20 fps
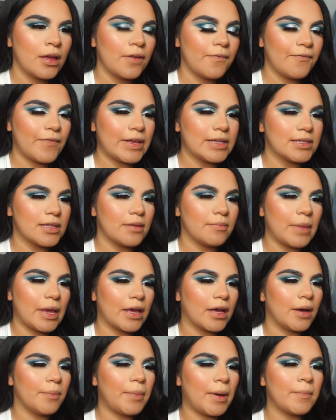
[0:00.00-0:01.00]
face and the
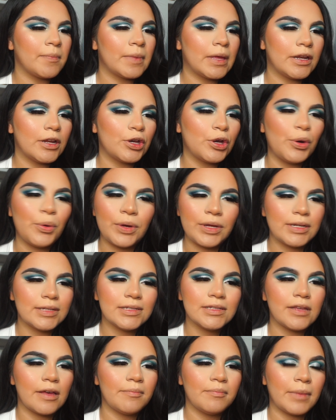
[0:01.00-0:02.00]
makeup, I'm gonna go in and
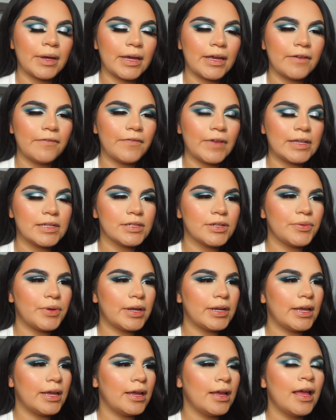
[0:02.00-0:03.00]
set my face
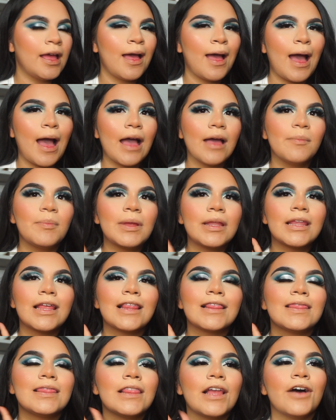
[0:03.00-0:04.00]
already. I've been
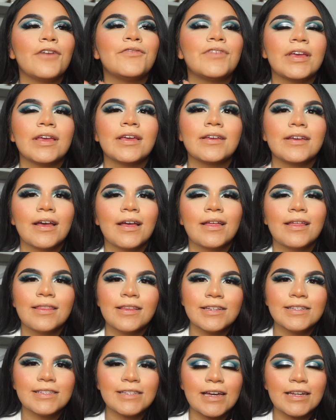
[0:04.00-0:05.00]
loving
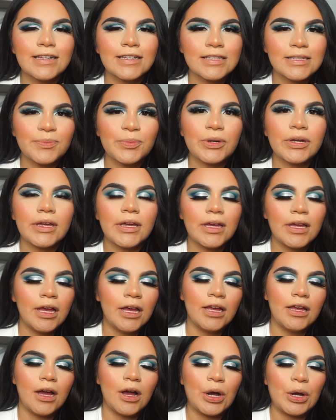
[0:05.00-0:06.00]
this setting spray.
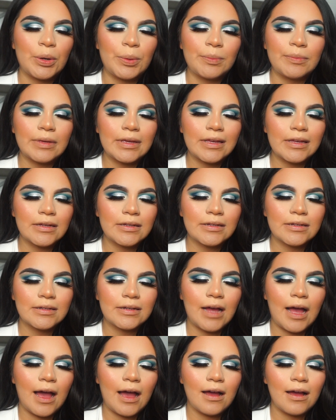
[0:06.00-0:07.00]

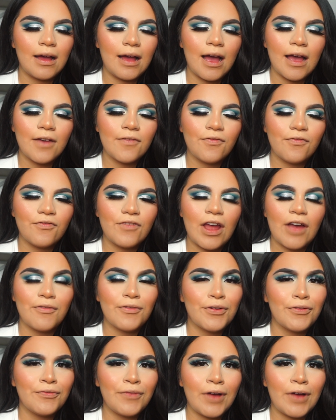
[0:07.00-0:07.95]
I've never